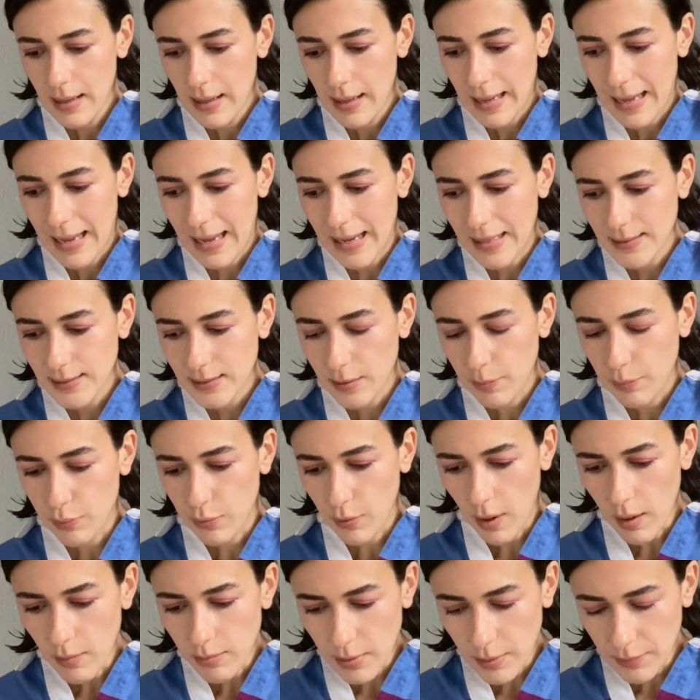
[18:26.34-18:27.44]
and the
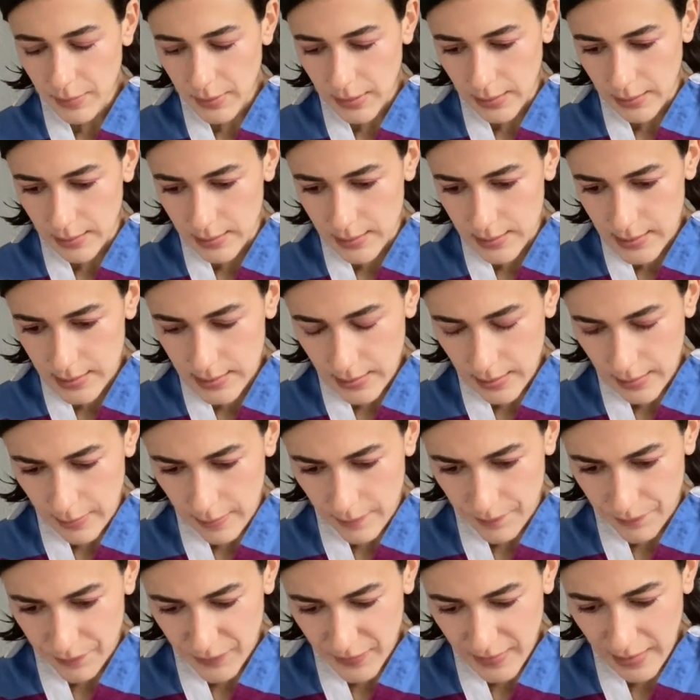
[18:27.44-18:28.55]
problem is
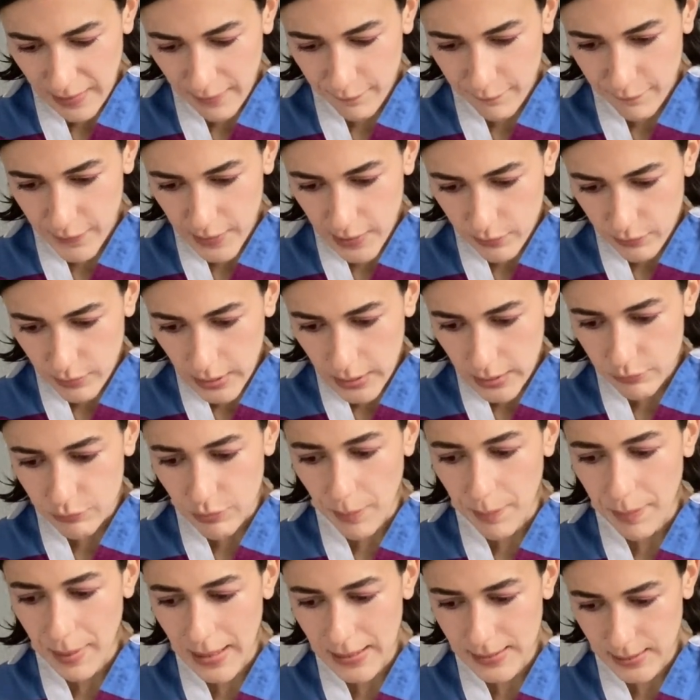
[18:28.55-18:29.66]
they're very
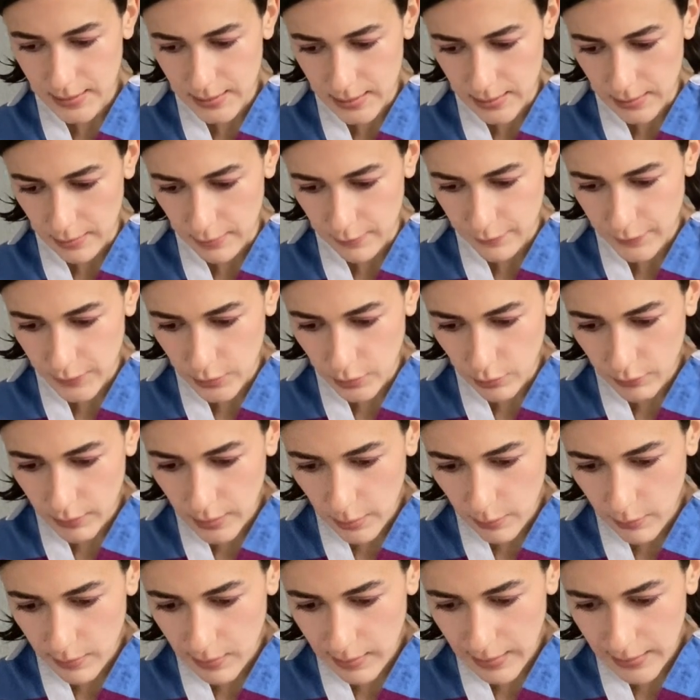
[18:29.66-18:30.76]
repetitive, you know. There
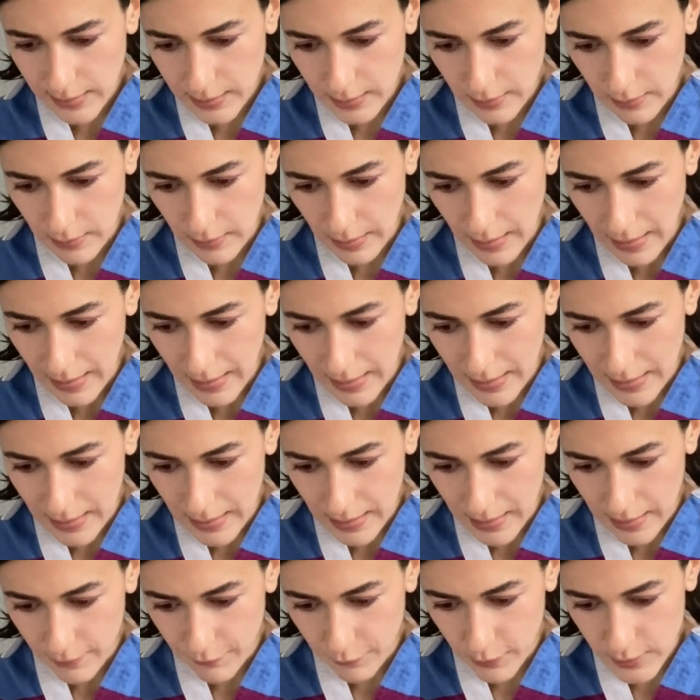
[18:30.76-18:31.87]
were like,
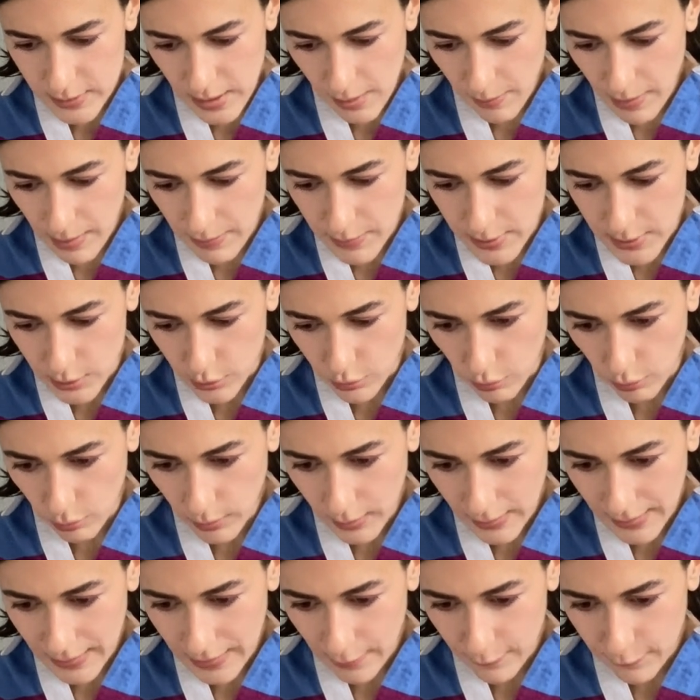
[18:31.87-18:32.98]
for example, I'm
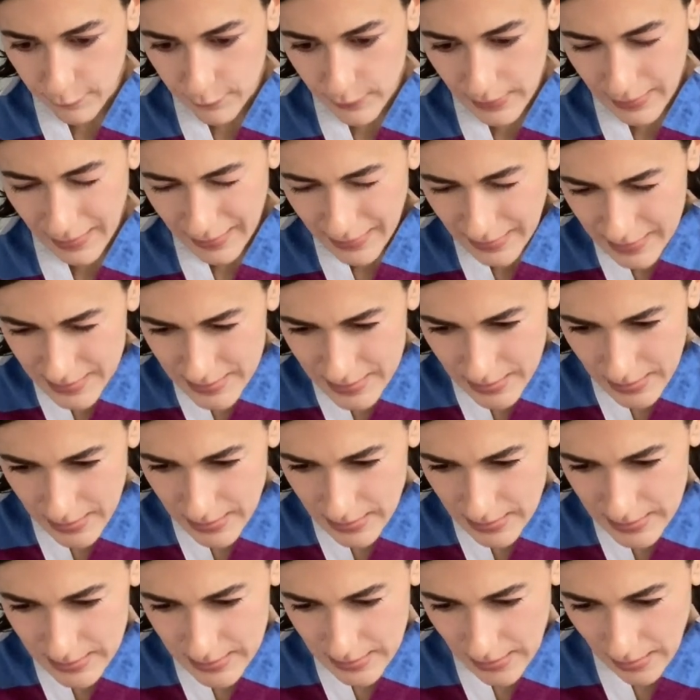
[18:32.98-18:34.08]
scrolling and I feel like I see the
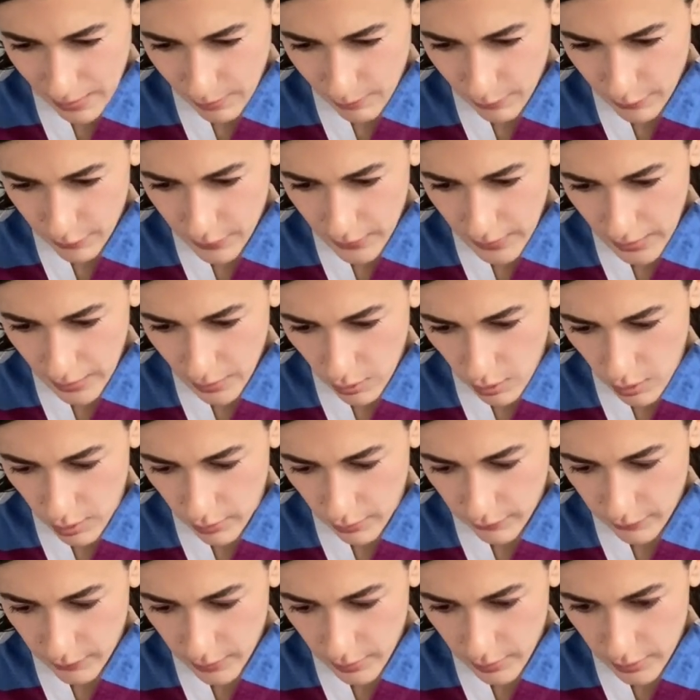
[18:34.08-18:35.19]
same thing
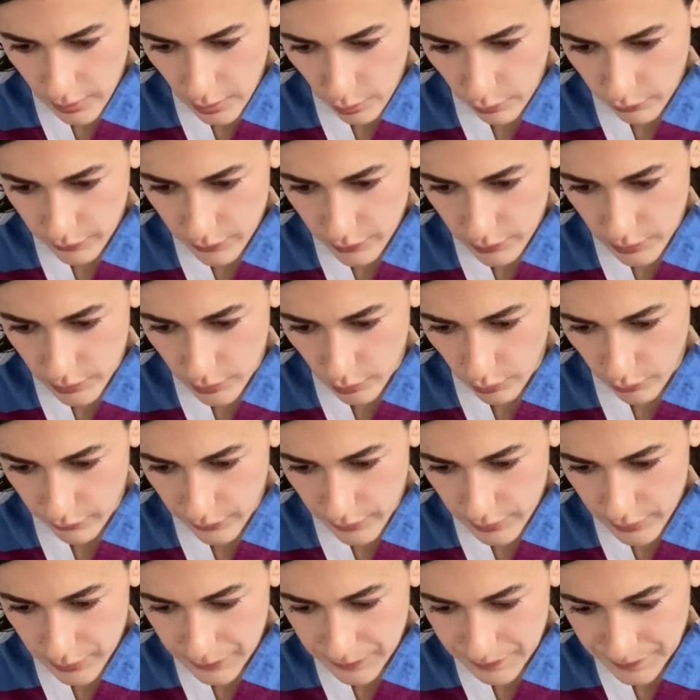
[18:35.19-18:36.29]
over and
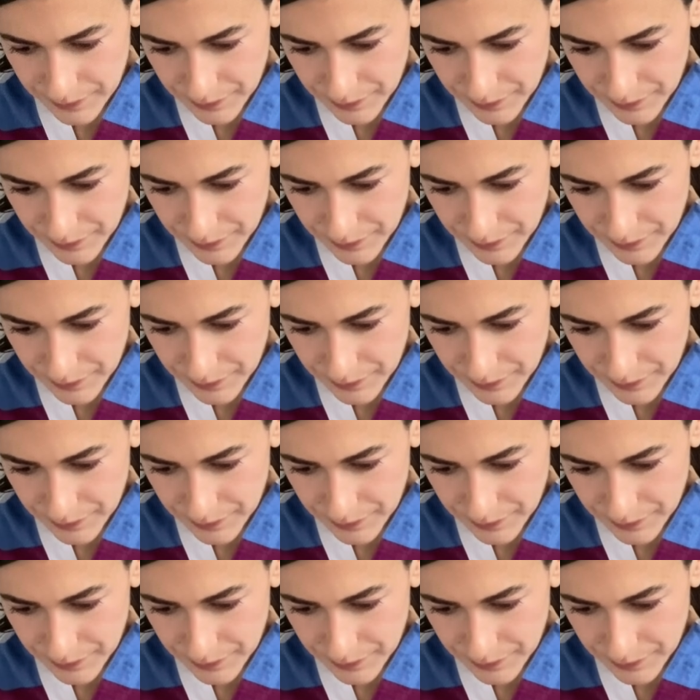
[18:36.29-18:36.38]
over.